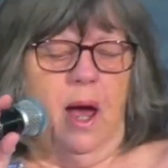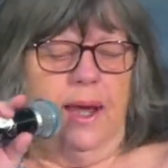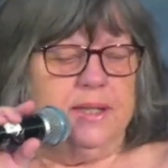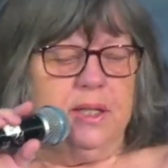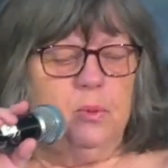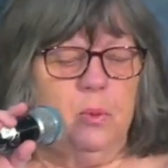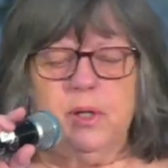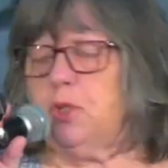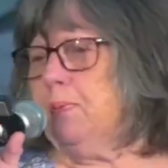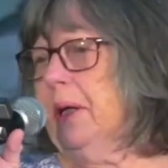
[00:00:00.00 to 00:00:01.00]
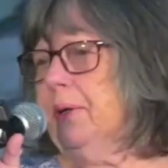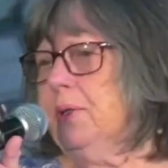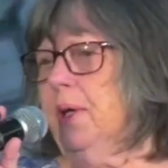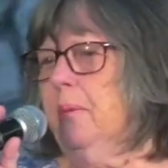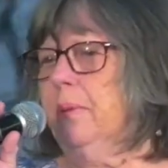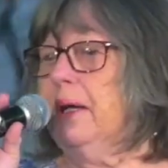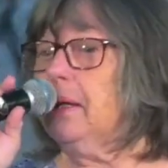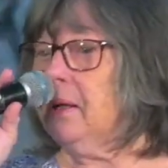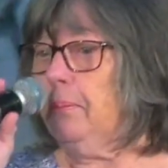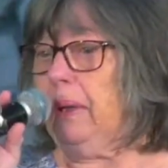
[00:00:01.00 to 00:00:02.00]
I didn't want to speak to him, but
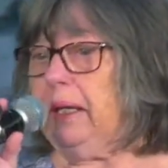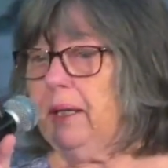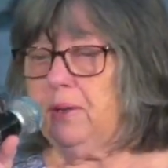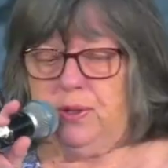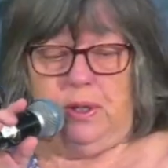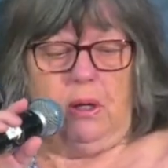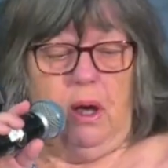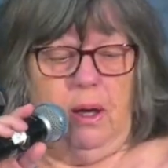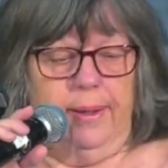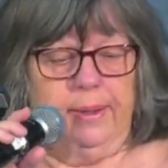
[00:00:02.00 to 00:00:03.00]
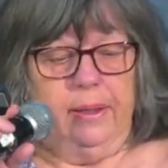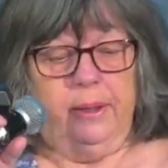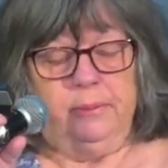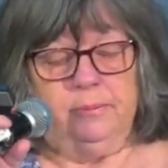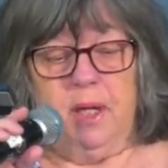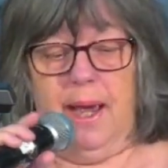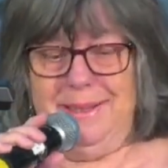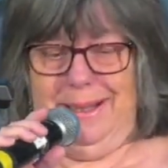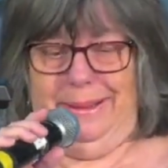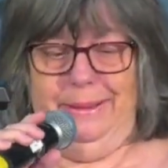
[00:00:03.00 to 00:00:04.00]
in obedience to God, I
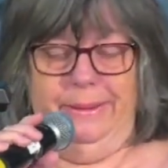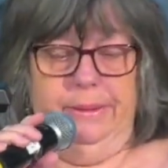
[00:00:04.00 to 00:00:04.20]
did.